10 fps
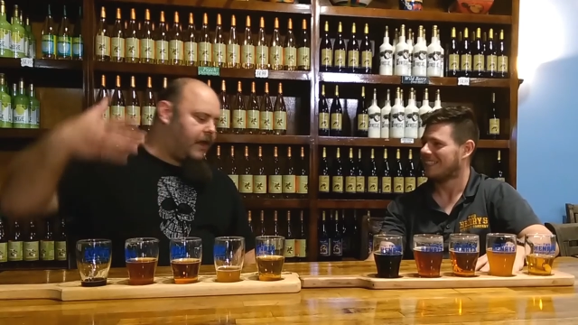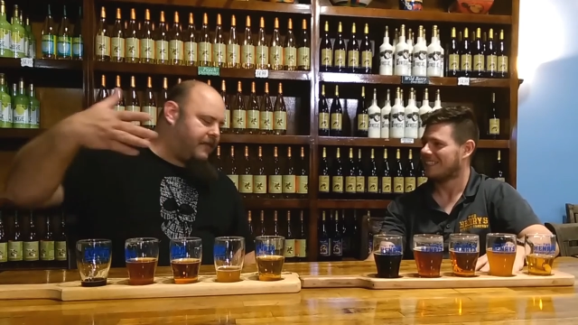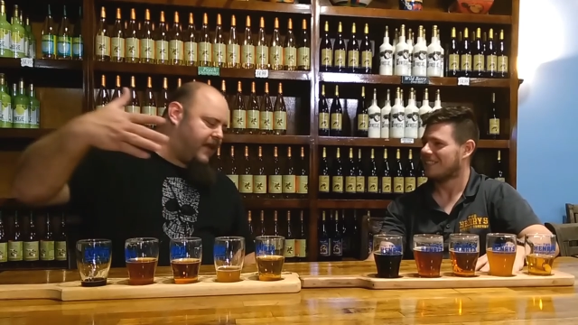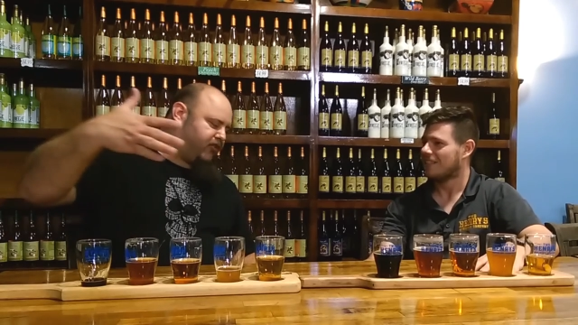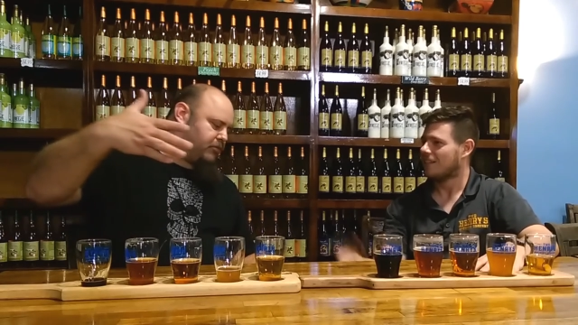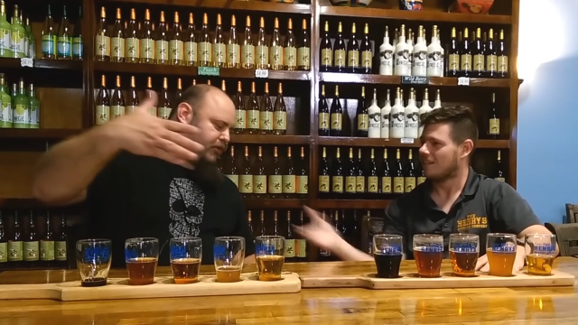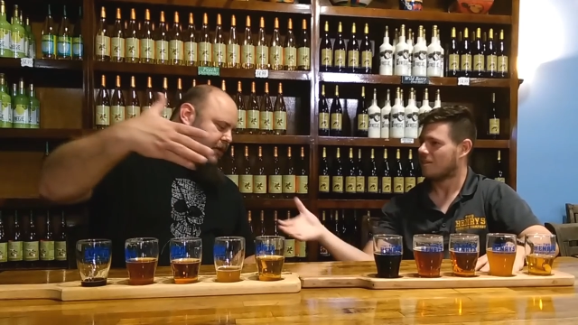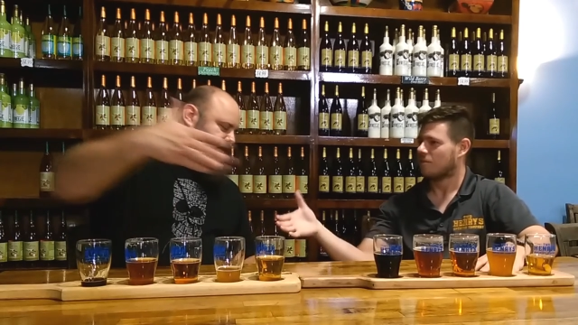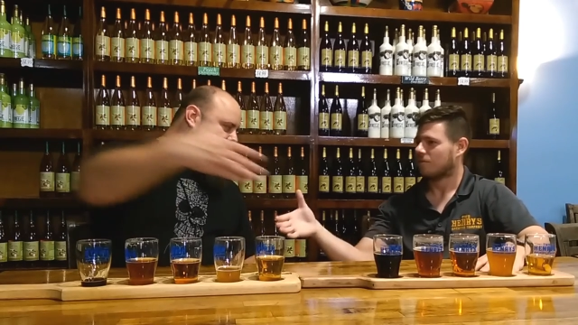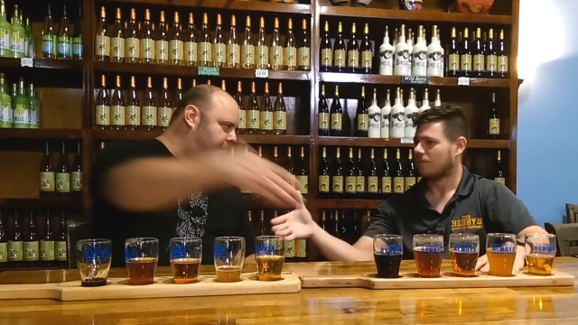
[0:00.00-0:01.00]
Speaker 1: Ian, thank you so much
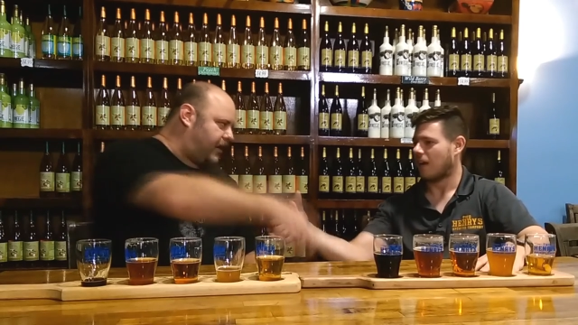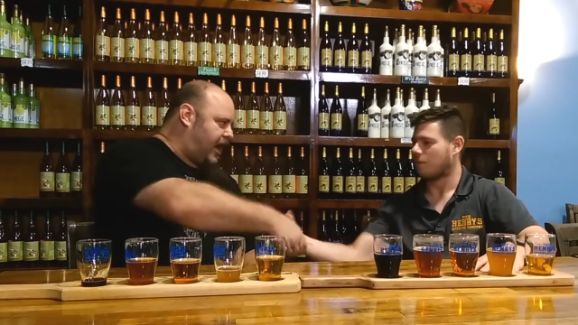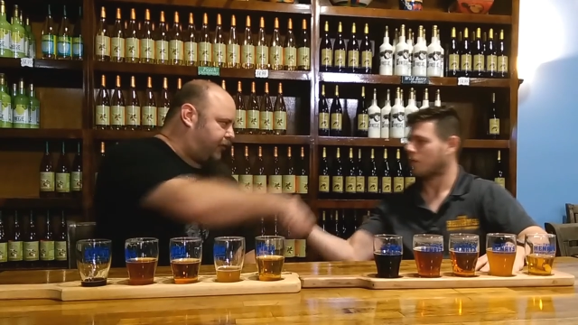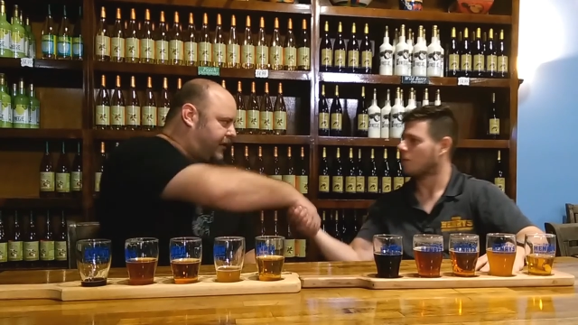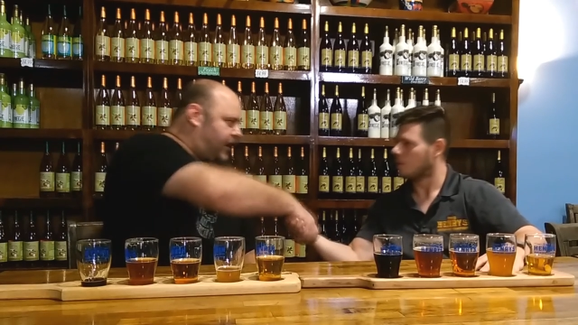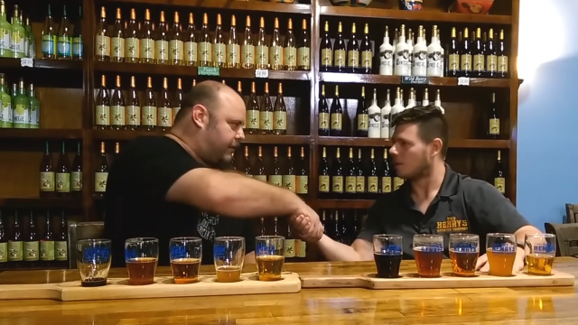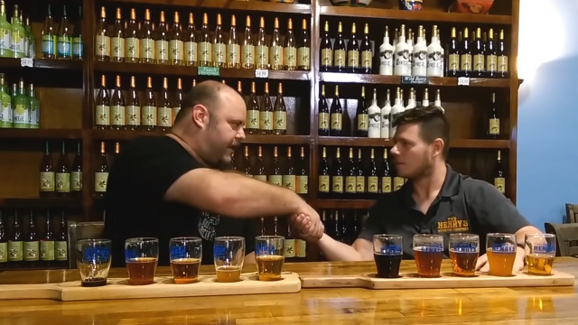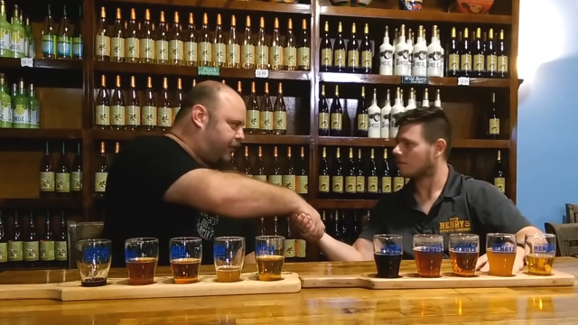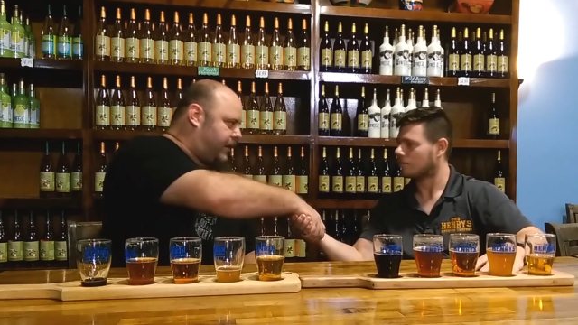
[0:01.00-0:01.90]
for your time. Your Absolutely. hospitality, man.